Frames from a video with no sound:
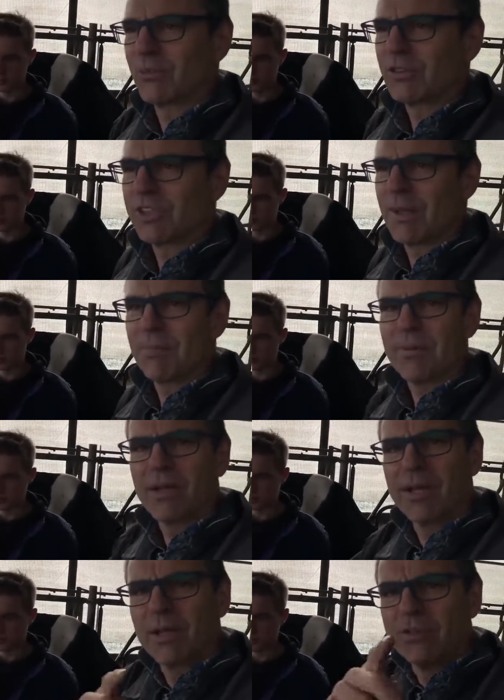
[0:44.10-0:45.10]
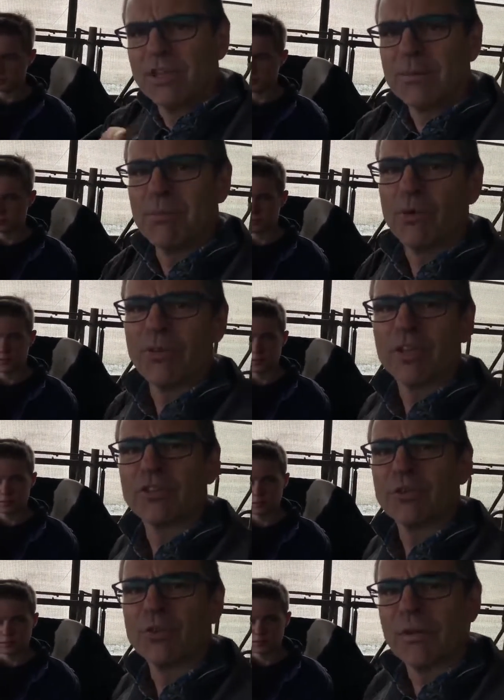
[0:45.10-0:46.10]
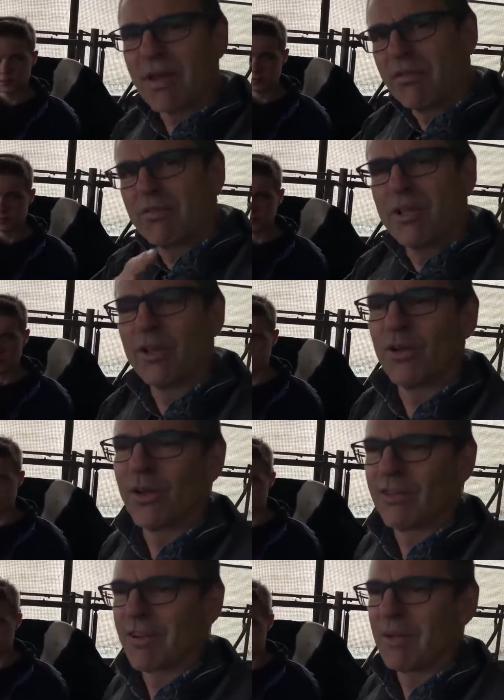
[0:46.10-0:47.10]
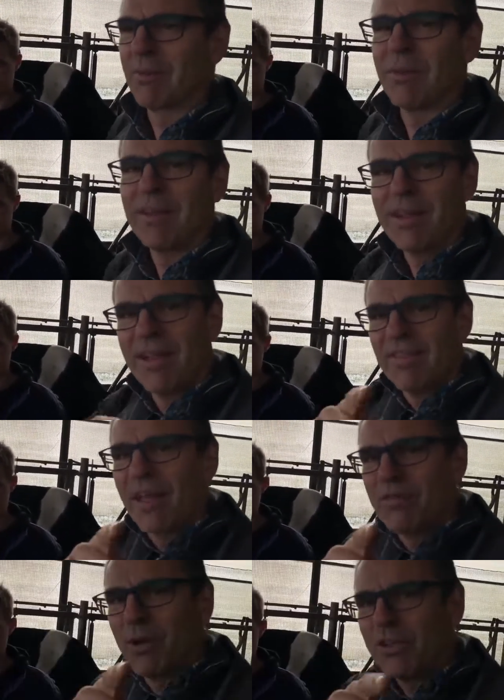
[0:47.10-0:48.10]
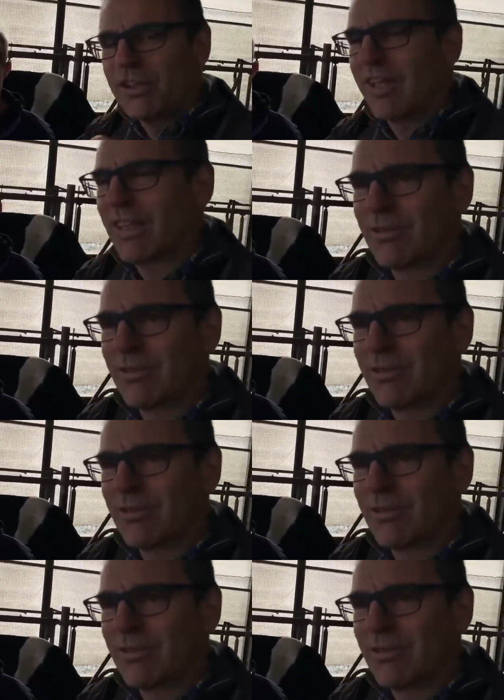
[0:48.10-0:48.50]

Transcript: Stockmanship. Uh, you'll see the book very soon, and we have the video learning available. Thanks for watching.